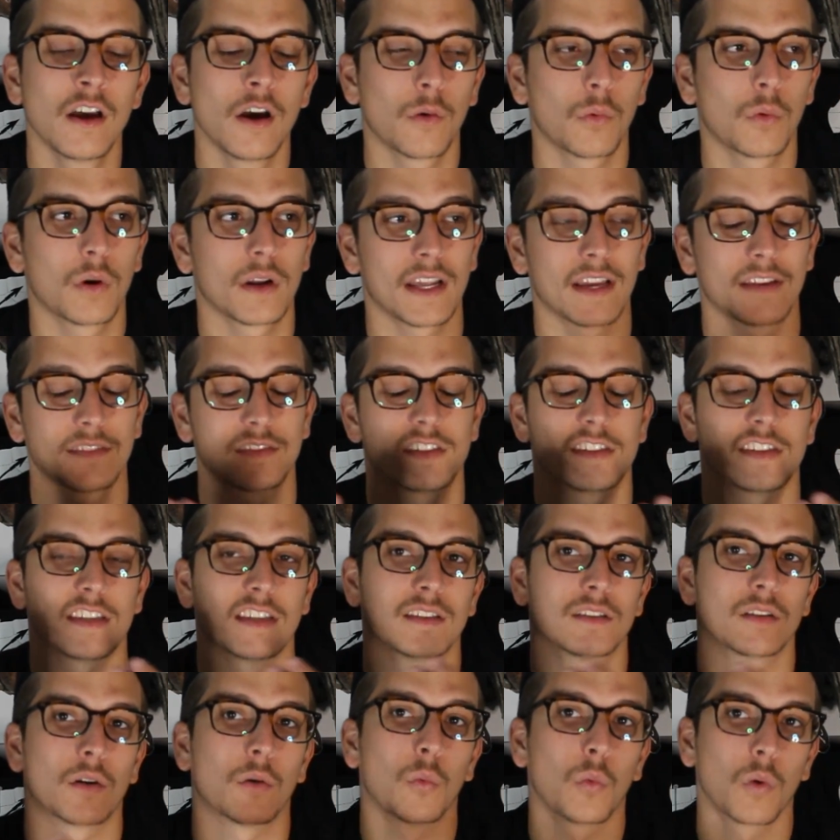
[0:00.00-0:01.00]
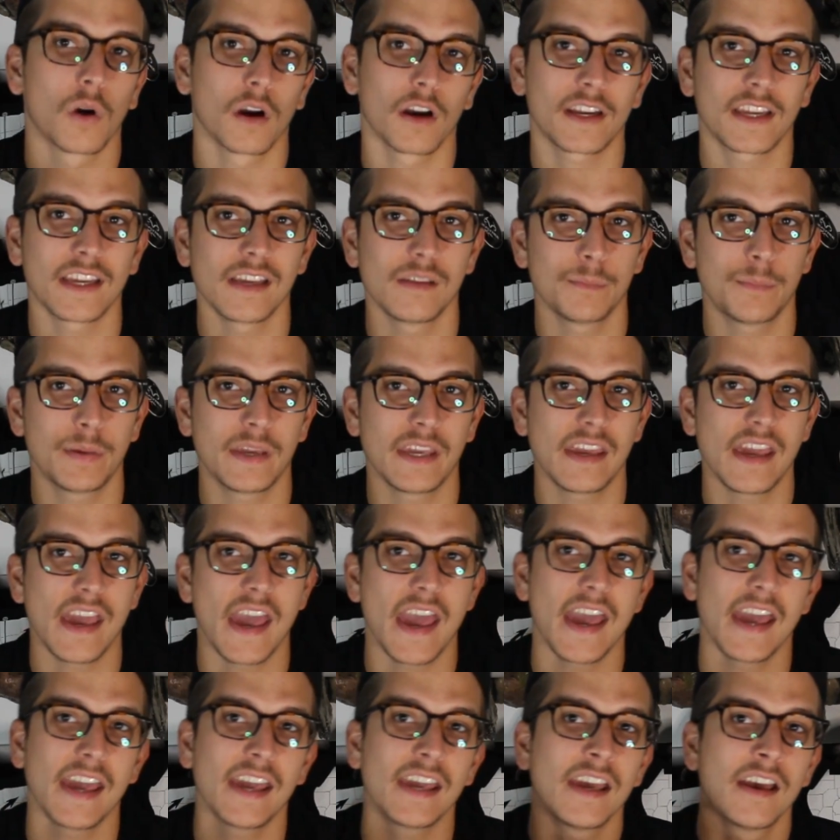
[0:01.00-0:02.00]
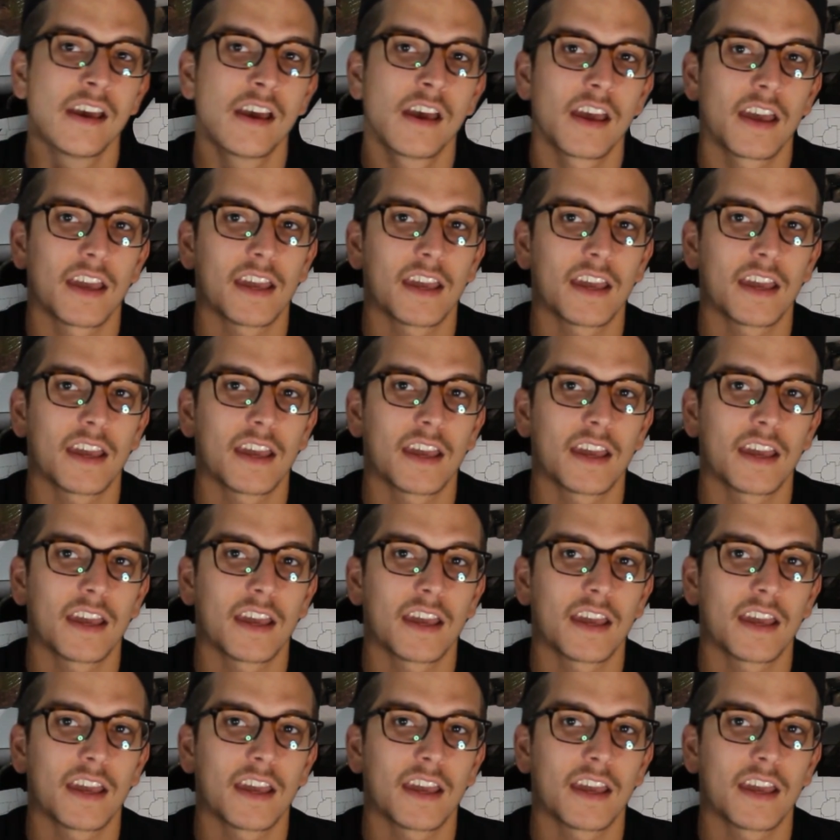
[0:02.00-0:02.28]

what have seemed to work in PA,